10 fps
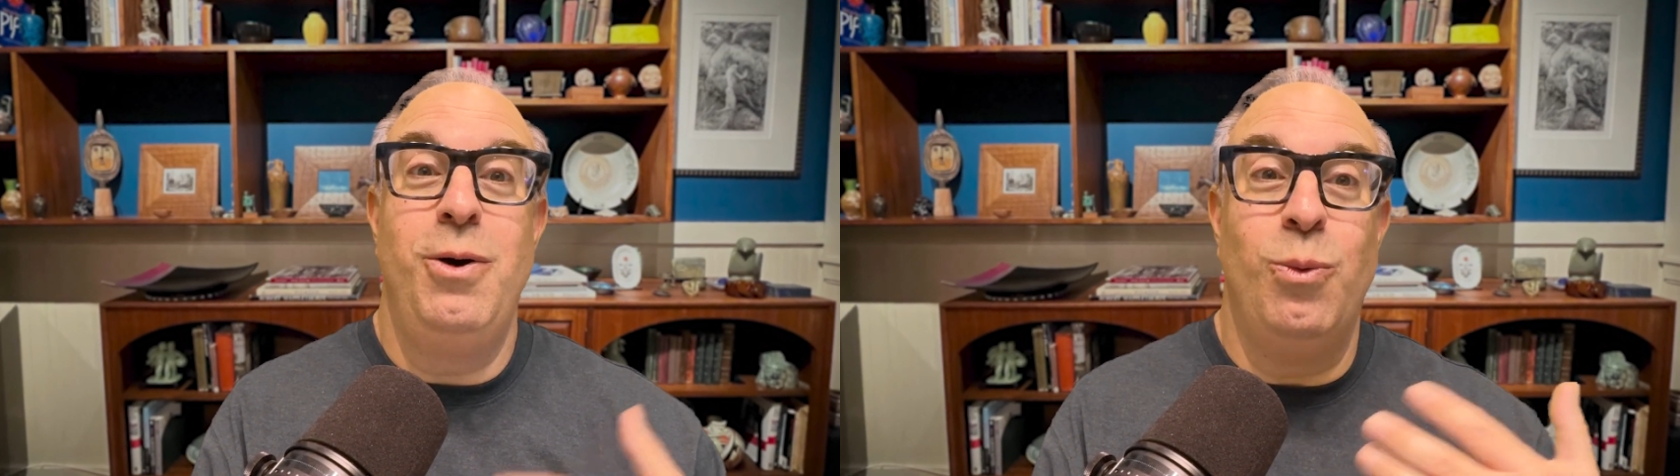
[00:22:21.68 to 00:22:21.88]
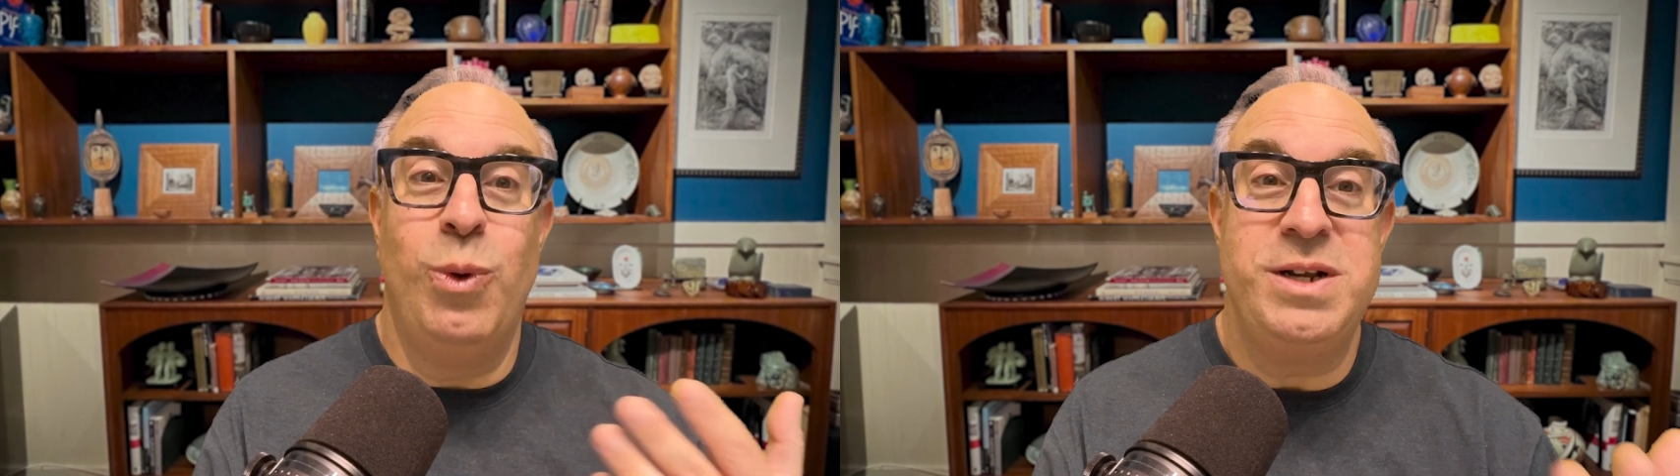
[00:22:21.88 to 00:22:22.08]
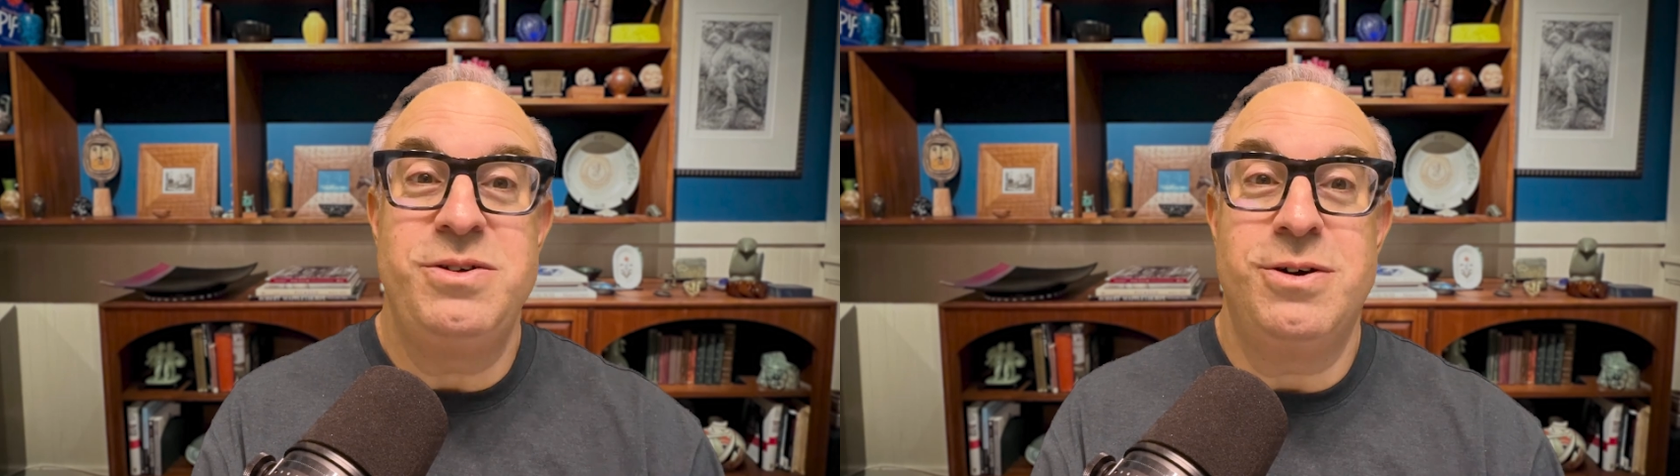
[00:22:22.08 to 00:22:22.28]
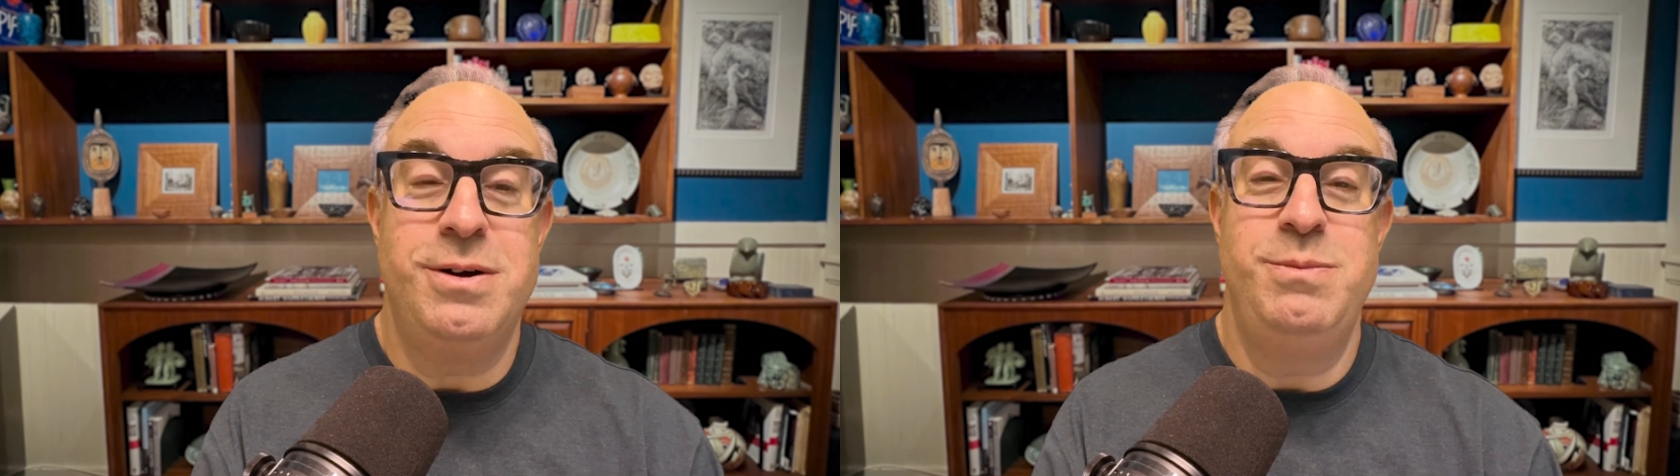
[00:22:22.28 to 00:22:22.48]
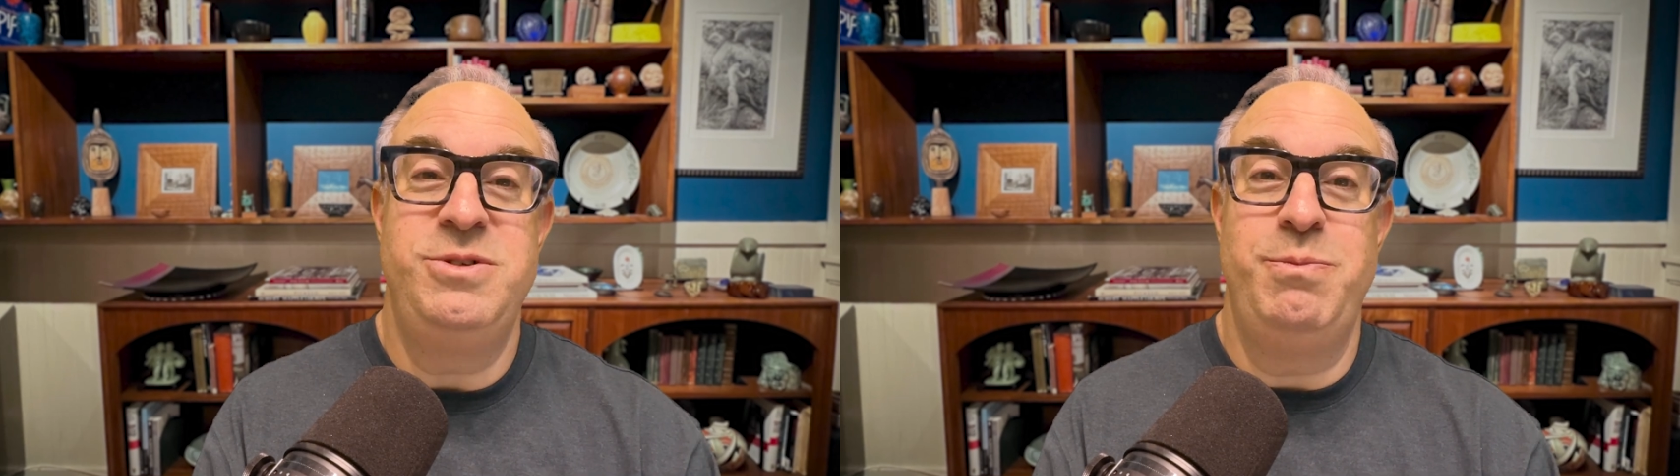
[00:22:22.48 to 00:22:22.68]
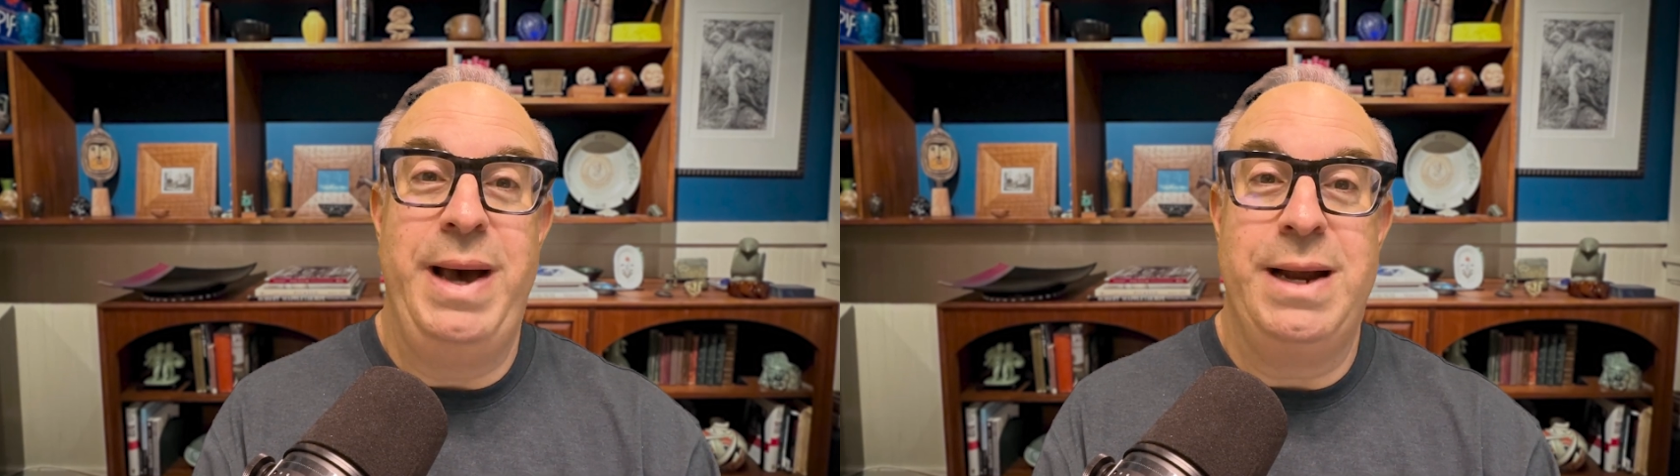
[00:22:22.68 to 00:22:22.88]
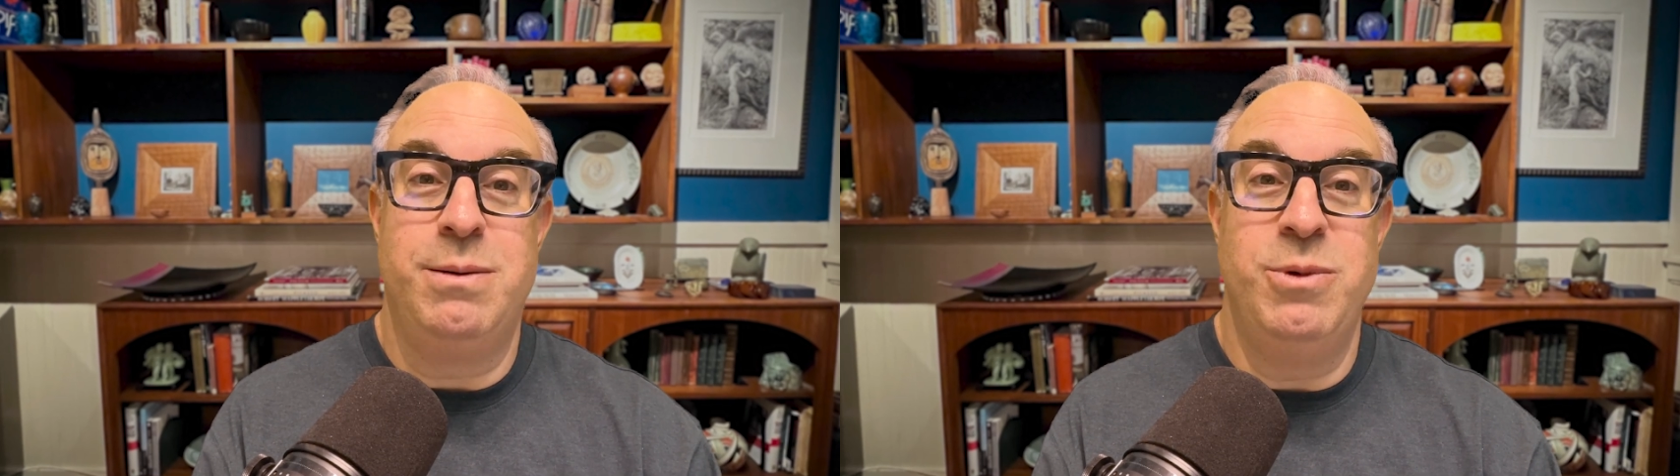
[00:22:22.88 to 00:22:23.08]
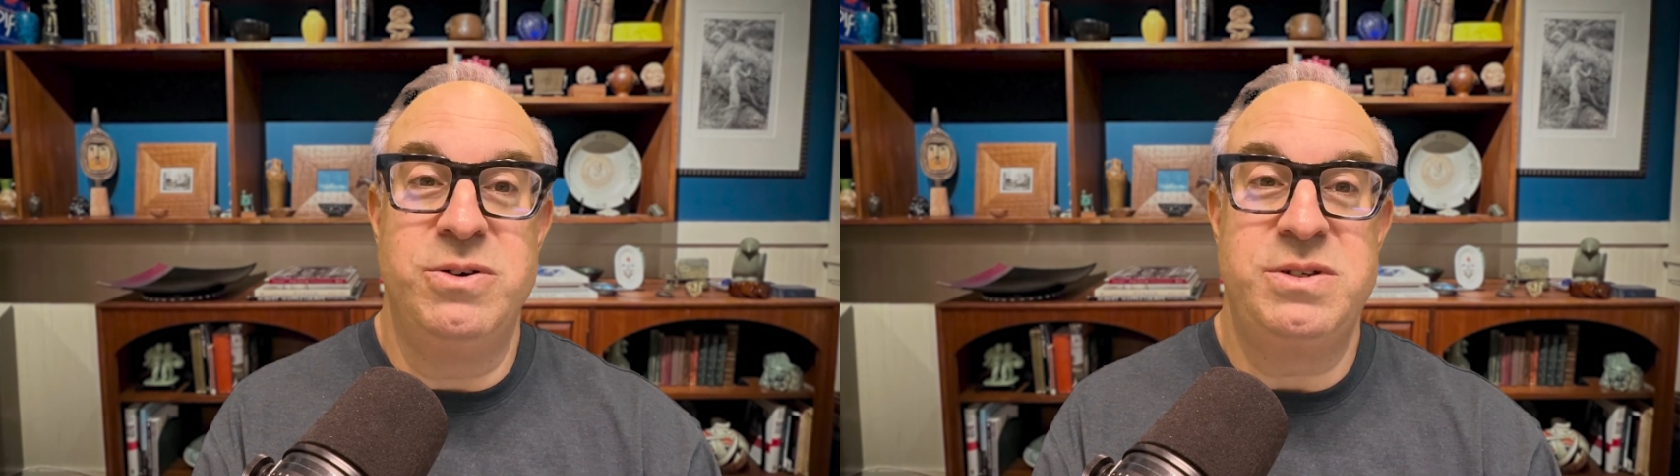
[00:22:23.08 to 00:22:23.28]
What terms
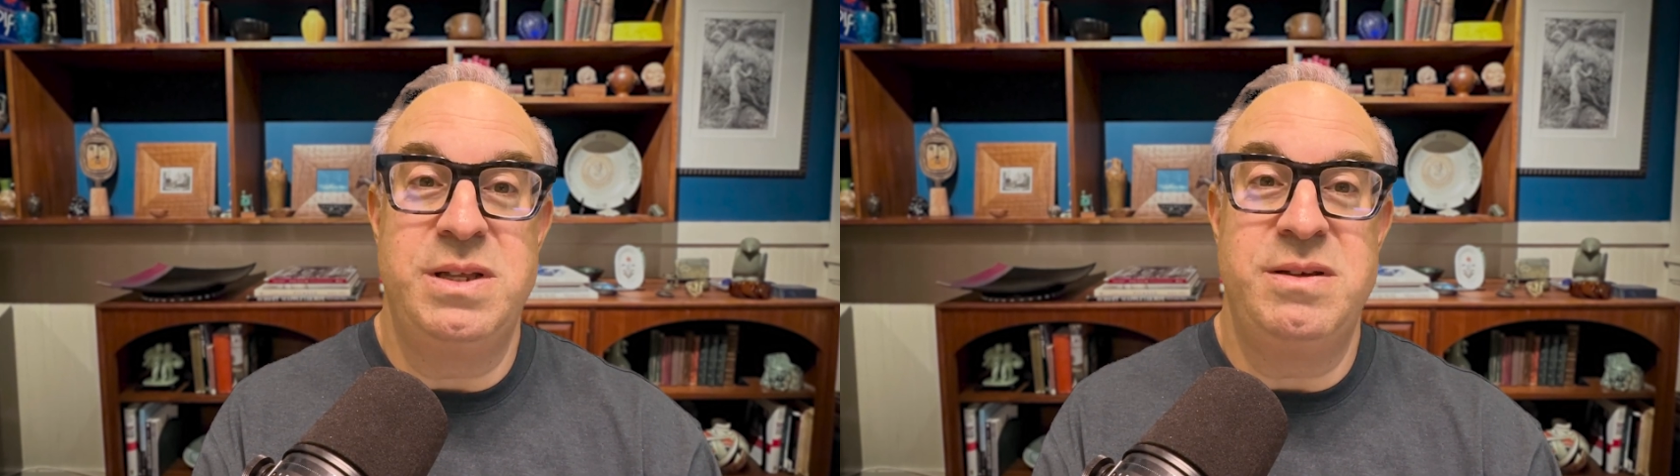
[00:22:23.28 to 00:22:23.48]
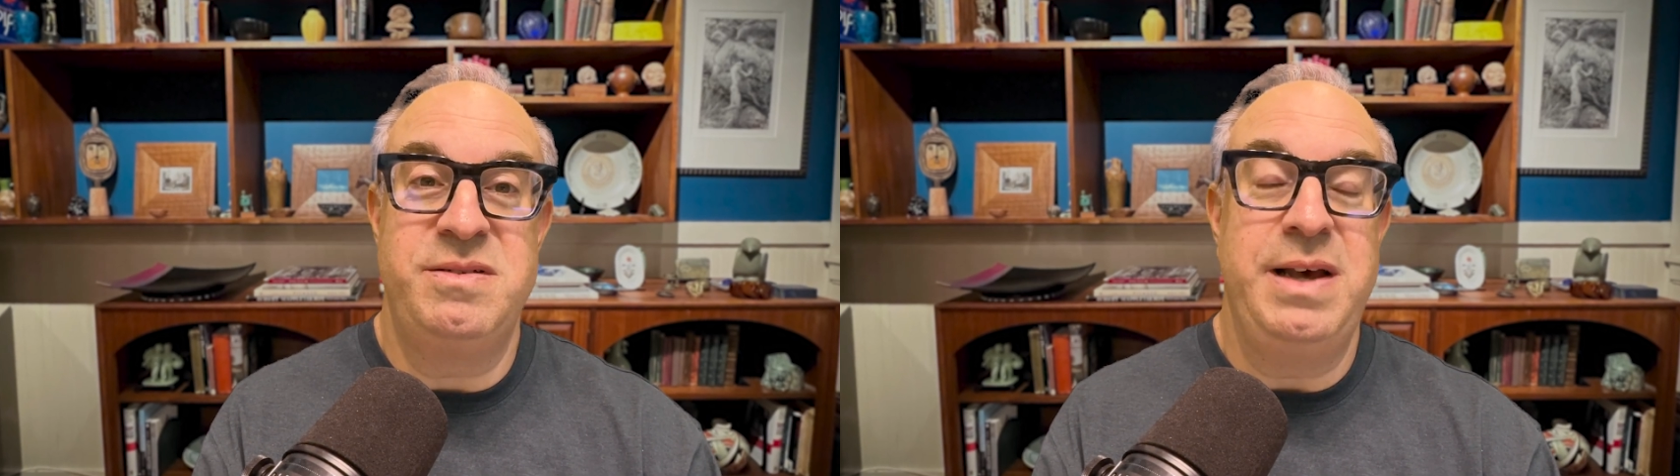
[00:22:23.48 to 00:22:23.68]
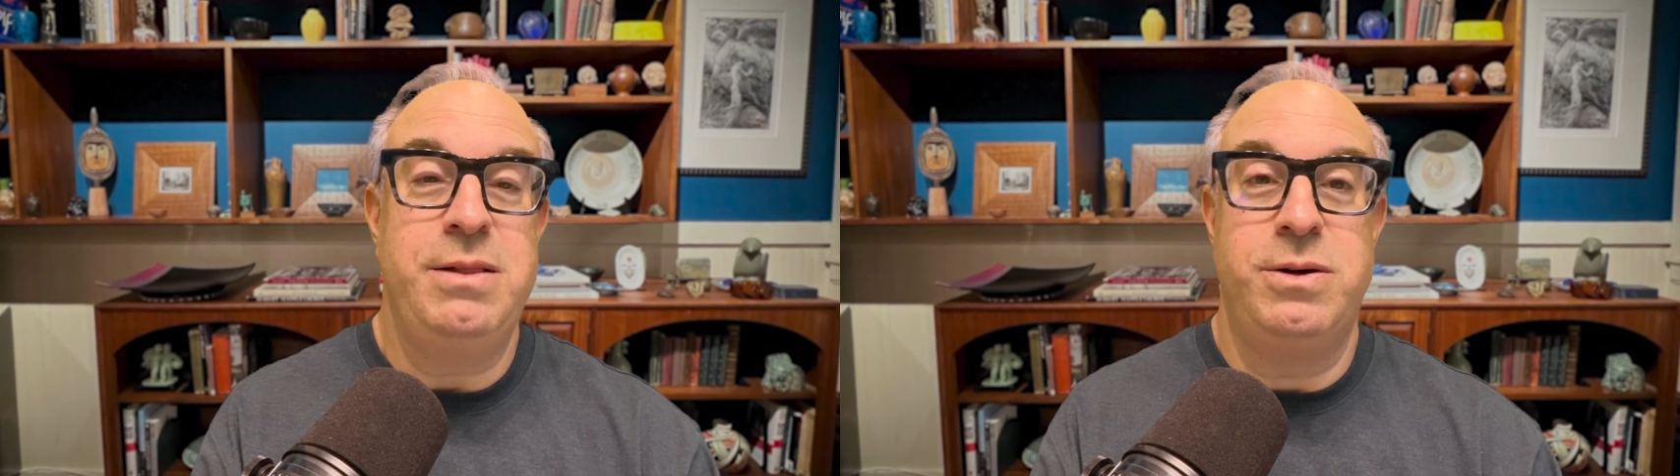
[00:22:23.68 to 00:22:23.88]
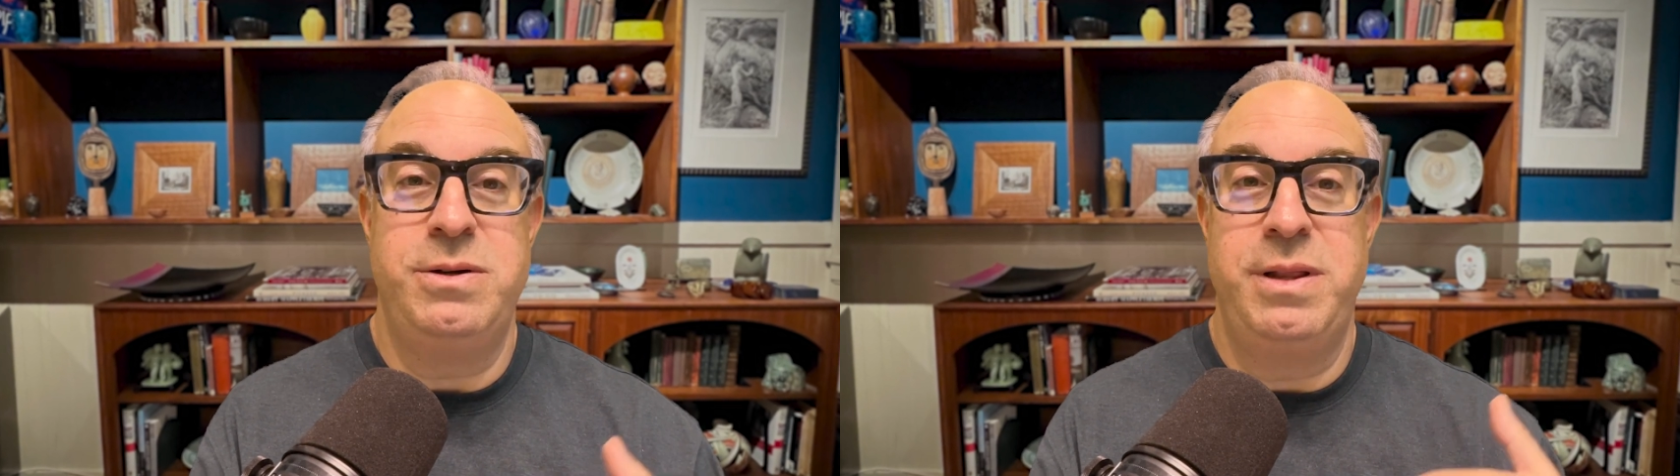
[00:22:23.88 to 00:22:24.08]
matter most to the seller?